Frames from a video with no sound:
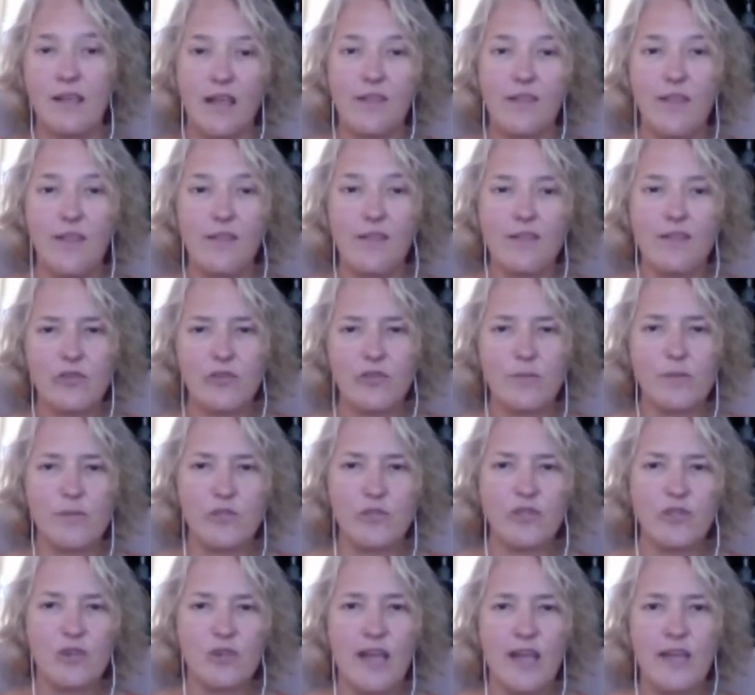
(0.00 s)
and then this group
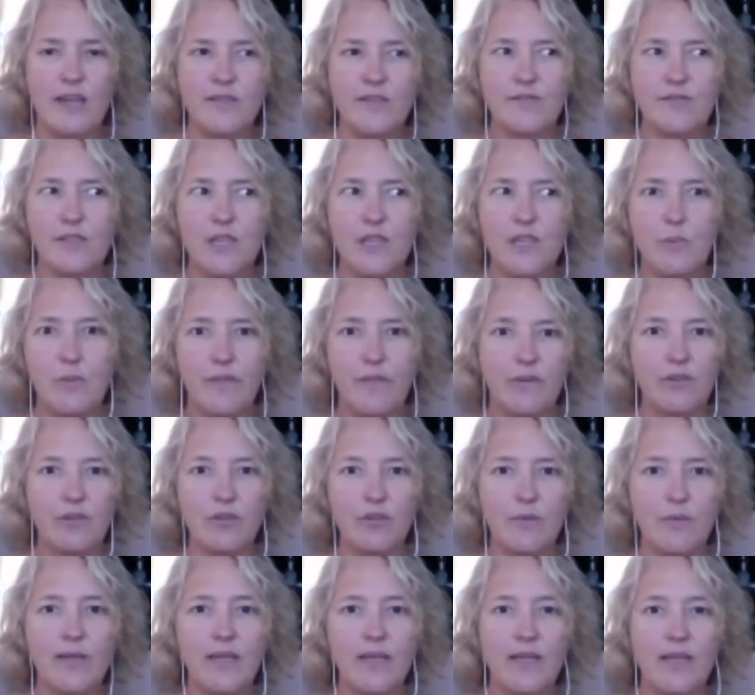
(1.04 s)
is trying to see what they're
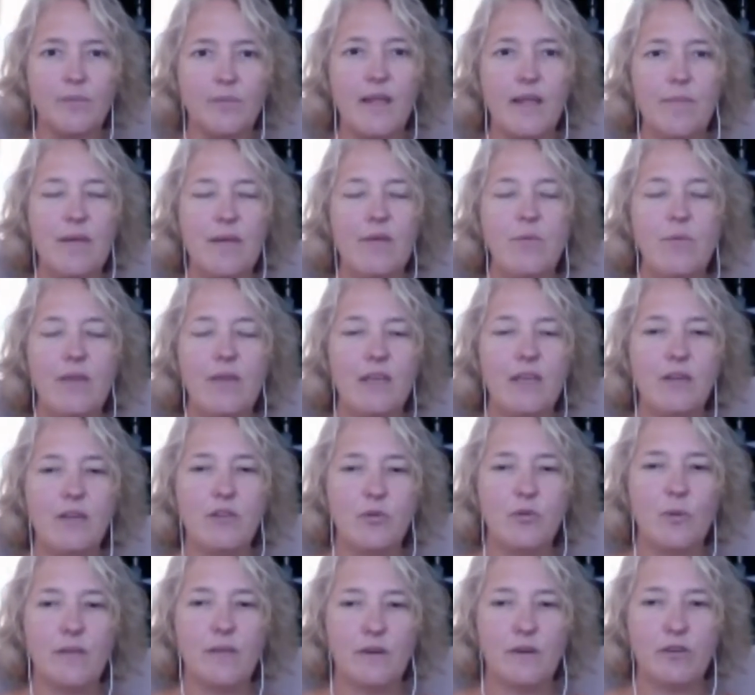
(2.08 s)
doing, and maybe we can
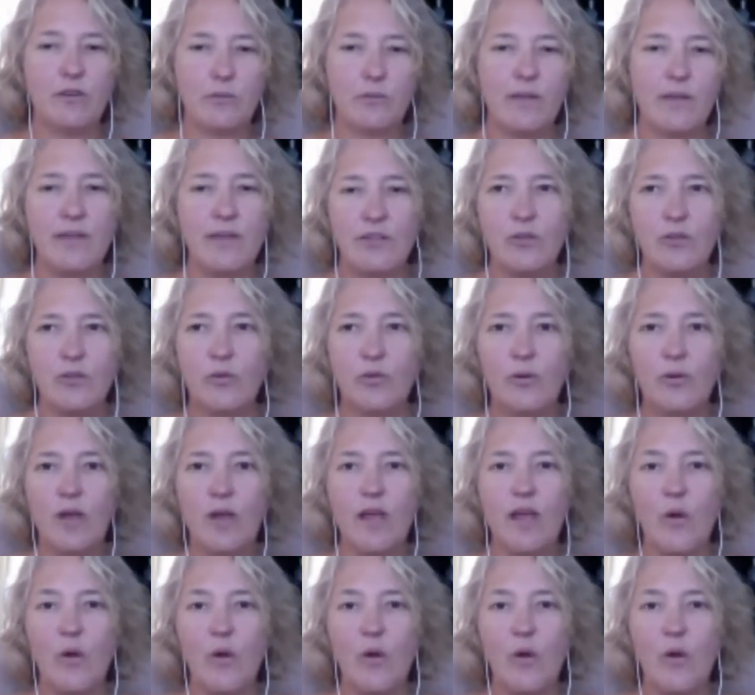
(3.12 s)
do what they're doing too.